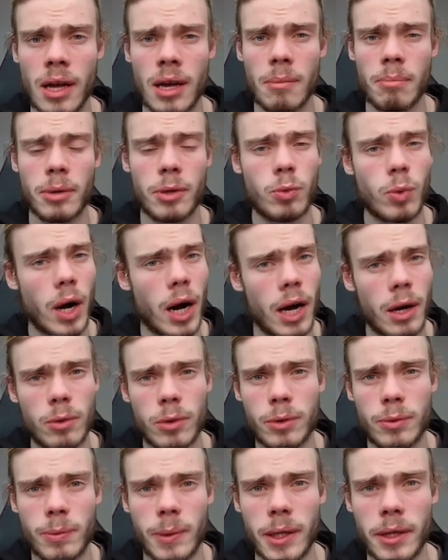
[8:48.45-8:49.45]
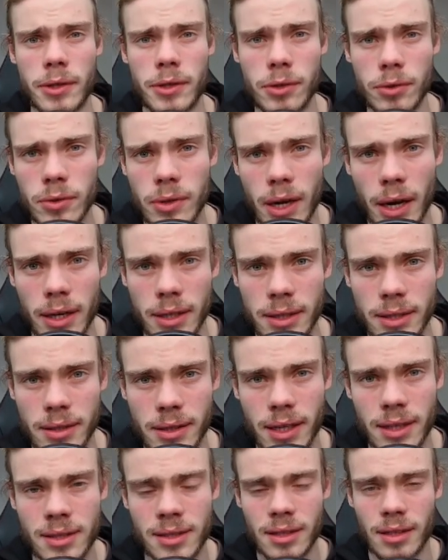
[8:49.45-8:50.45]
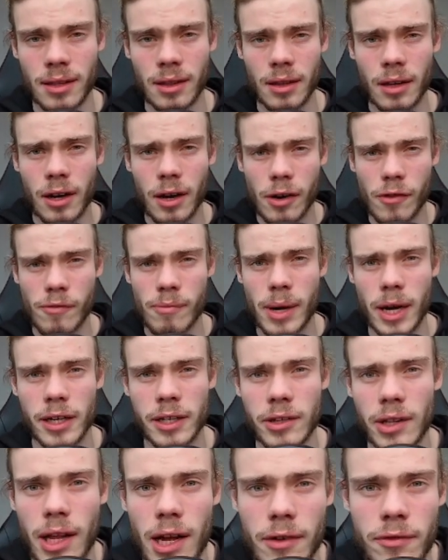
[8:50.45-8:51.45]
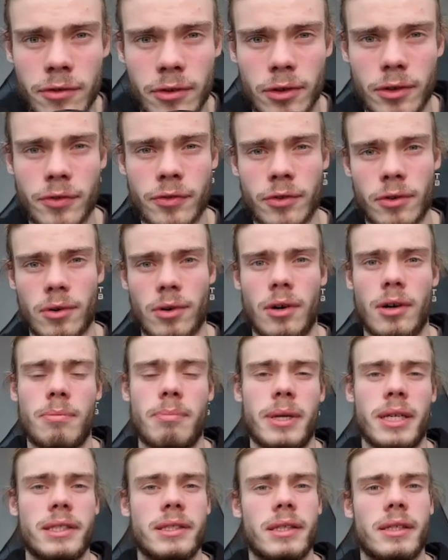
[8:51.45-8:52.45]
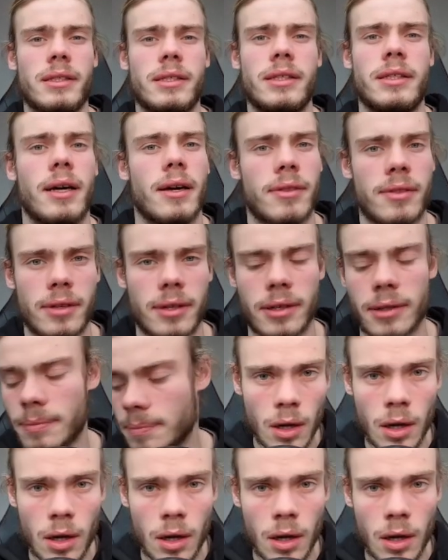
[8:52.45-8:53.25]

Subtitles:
But why would we do that? That's a lot of manual effort for basically nothing.